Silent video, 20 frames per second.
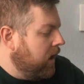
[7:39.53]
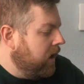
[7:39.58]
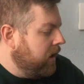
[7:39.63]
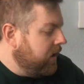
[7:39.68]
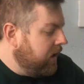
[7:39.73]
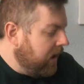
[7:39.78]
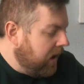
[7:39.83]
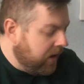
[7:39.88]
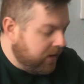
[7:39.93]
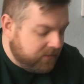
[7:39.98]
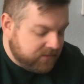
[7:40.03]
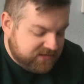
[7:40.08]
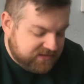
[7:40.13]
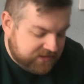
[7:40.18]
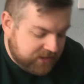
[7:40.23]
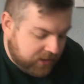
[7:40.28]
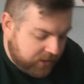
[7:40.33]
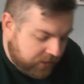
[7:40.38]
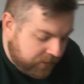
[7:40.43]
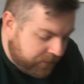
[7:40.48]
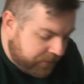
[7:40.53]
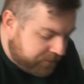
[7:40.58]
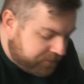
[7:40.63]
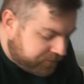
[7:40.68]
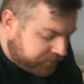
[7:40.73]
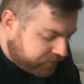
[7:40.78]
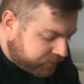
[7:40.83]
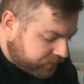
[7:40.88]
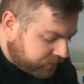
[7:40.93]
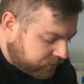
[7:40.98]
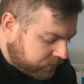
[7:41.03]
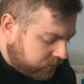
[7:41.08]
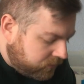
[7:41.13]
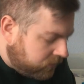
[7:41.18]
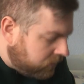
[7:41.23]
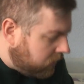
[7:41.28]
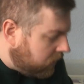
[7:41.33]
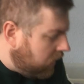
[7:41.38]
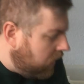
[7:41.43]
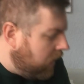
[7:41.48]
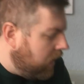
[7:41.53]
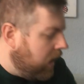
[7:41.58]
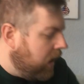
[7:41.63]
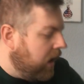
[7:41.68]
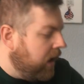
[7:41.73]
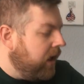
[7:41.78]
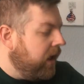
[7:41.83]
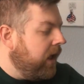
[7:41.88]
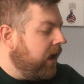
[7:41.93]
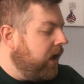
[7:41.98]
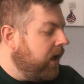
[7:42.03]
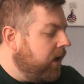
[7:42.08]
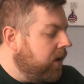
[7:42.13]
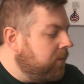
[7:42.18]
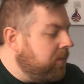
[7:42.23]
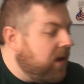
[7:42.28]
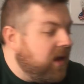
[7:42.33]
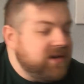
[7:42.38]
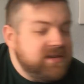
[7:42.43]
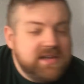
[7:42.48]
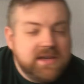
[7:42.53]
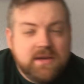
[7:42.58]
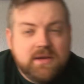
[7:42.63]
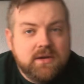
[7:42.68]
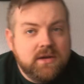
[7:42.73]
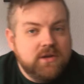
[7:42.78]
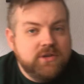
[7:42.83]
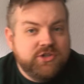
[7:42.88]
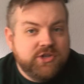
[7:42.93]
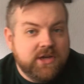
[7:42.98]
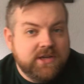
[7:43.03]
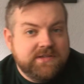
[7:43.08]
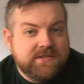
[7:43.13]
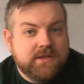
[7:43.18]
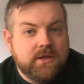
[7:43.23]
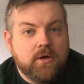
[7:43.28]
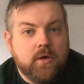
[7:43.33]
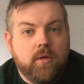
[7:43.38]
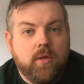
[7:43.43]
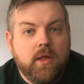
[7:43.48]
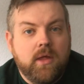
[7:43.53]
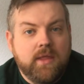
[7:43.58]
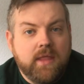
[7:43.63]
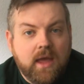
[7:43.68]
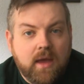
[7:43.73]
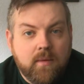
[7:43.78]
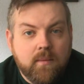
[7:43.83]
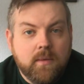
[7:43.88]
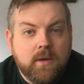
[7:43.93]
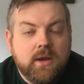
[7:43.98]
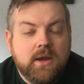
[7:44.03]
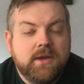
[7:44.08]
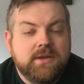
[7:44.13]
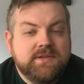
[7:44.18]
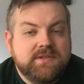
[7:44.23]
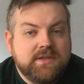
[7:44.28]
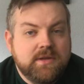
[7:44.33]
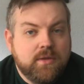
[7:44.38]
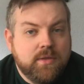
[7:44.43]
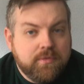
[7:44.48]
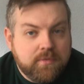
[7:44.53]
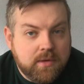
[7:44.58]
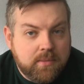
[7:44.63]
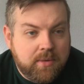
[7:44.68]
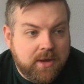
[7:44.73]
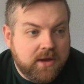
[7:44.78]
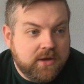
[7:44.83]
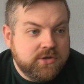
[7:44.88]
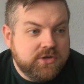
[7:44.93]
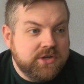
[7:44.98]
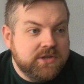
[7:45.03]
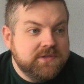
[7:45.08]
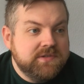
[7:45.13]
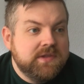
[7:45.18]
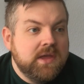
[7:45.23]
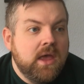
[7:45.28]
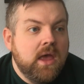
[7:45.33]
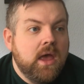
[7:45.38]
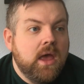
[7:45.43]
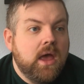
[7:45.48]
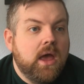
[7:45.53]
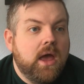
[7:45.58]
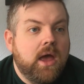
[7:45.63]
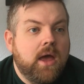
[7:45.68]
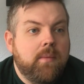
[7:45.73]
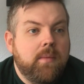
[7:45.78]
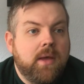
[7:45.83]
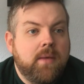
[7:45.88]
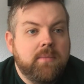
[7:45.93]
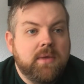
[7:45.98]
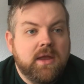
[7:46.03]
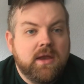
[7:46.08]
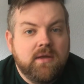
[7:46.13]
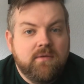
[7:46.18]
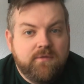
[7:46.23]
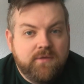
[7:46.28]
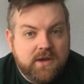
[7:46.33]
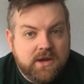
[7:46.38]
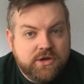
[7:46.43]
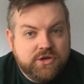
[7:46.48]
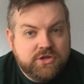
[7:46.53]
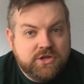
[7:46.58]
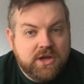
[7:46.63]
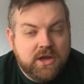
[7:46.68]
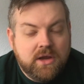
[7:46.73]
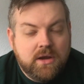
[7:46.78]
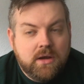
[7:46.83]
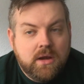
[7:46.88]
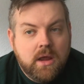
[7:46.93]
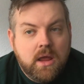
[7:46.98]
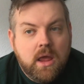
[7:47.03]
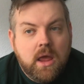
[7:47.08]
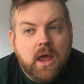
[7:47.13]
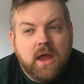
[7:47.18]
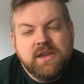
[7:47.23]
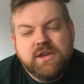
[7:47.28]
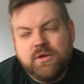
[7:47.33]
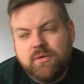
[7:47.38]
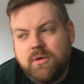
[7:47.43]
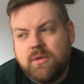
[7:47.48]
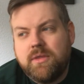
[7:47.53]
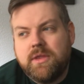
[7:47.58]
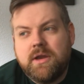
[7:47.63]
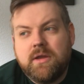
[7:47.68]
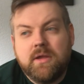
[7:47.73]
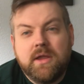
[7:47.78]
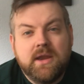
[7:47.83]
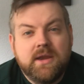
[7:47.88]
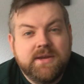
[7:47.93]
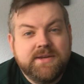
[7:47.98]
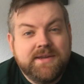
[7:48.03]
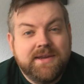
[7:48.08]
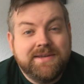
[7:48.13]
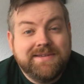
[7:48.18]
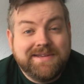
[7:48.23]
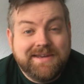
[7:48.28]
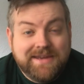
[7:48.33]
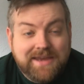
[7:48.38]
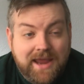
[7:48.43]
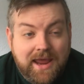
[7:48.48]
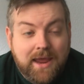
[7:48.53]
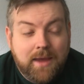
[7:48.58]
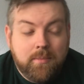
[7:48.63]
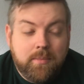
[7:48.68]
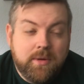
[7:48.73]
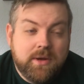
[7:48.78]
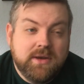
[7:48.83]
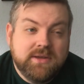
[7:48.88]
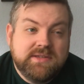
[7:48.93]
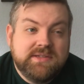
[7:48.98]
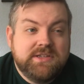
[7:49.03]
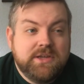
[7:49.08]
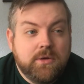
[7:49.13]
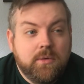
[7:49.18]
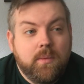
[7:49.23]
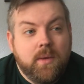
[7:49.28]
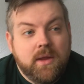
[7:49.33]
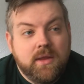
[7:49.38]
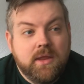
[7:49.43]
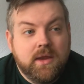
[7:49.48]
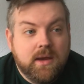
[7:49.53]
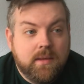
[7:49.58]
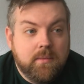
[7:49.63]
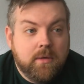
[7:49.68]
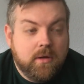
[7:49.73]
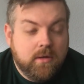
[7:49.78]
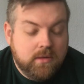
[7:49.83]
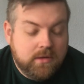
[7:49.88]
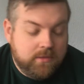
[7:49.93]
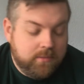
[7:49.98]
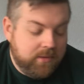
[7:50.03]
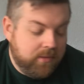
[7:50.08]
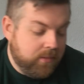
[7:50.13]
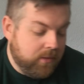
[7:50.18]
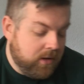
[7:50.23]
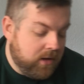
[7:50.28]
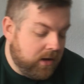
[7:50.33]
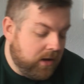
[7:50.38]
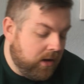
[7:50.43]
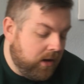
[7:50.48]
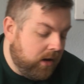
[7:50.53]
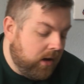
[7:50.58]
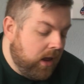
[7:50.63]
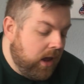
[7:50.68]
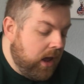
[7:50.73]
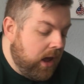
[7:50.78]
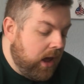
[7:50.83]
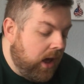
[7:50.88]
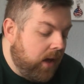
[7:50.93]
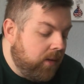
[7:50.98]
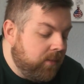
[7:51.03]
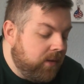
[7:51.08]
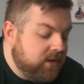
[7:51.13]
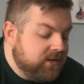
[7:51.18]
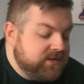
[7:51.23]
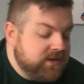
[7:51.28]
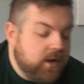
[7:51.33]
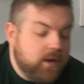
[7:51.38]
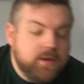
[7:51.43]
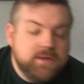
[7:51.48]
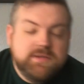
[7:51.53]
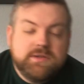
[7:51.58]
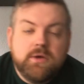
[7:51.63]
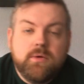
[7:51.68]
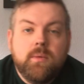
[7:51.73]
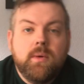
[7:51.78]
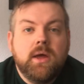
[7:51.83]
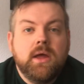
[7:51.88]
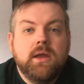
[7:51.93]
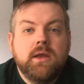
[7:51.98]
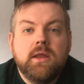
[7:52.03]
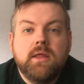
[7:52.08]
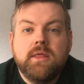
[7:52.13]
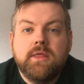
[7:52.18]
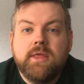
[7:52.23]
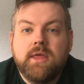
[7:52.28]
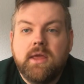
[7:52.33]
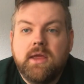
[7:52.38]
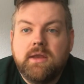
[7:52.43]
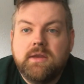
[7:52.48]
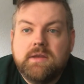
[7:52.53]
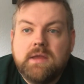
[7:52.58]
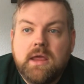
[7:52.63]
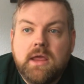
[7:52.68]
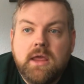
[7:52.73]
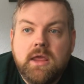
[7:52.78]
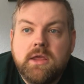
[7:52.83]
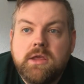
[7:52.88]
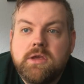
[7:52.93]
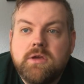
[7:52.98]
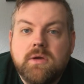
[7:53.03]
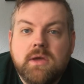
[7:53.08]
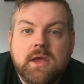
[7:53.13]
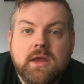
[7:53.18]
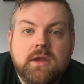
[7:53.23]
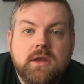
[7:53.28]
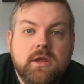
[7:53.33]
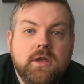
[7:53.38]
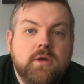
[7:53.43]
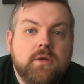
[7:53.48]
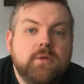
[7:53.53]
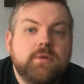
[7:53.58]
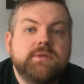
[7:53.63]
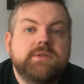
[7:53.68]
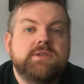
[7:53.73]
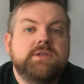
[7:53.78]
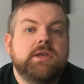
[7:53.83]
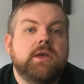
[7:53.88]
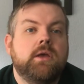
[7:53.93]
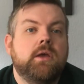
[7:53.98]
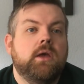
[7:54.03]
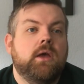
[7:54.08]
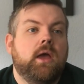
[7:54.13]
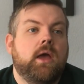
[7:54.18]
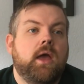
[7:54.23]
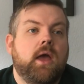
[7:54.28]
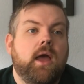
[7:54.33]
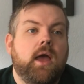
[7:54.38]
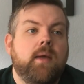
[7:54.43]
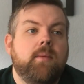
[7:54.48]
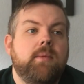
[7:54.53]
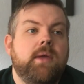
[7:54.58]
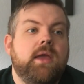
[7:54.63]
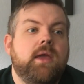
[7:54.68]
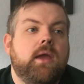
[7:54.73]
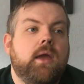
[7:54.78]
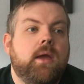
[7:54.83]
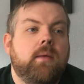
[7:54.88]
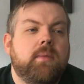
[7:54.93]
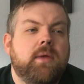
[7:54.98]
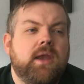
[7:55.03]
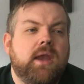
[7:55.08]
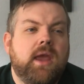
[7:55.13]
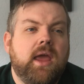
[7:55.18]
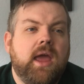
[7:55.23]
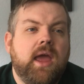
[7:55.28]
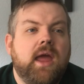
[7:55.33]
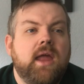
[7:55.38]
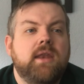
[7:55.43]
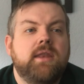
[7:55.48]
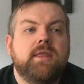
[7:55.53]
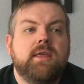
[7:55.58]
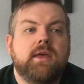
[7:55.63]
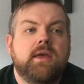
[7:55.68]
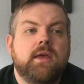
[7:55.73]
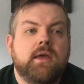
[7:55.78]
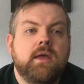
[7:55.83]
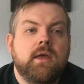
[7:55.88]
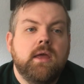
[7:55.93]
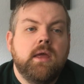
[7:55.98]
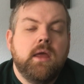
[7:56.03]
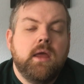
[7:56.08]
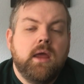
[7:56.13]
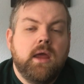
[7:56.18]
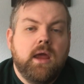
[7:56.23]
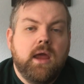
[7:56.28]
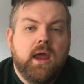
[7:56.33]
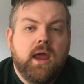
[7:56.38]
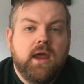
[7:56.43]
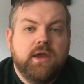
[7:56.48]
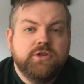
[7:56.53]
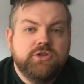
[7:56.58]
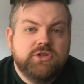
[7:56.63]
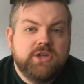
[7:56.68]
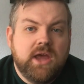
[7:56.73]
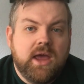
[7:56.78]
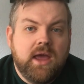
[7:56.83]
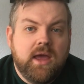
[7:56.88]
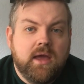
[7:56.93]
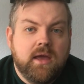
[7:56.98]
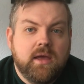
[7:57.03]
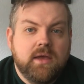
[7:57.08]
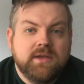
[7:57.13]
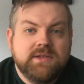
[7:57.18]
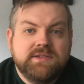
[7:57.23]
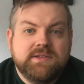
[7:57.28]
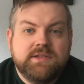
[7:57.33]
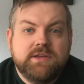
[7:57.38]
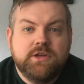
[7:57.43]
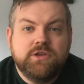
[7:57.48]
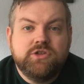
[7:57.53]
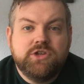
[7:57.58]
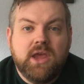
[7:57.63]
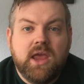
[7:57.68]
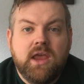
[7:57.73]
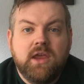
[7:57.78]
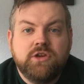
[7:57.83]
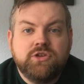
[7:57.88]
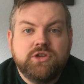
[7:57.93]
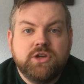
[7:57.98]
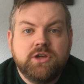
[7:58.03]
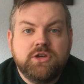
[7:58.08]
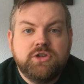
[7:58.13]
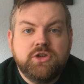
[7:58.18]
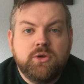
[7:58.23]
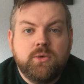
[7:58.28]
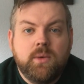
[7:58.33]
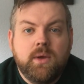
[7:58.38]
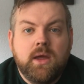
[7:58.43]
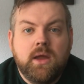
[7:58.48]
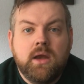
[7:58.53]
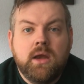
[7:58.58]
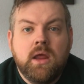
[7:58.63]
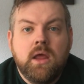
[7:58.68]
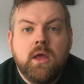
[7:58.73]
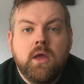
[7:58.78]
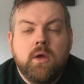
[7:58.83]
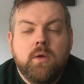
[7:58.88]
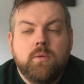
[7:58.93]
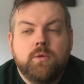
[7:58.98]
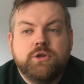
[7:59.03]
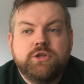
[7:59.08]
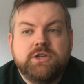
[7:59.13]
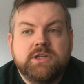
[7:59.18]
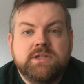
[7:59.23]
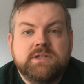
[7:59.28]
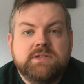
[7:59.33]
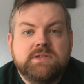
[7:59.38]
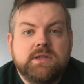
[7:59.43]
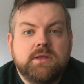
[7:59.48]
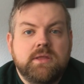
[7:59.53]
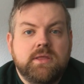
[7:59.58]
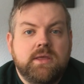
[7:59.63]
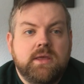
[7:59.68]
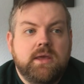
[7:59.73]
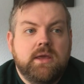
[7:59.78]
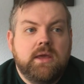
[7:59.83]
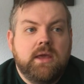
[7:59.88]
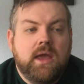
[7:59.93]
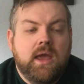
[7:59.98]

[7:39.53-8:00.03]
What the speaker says: Yeah, so I didn't adjust the goal on that one. It's still 3 pages. I'm gonna finish it. I don't know that I'll get it done today, but it's still one that I'm going to be working on. It's also one that you can use. I'm gonna add the hashtag Stitch Asia to it, which is the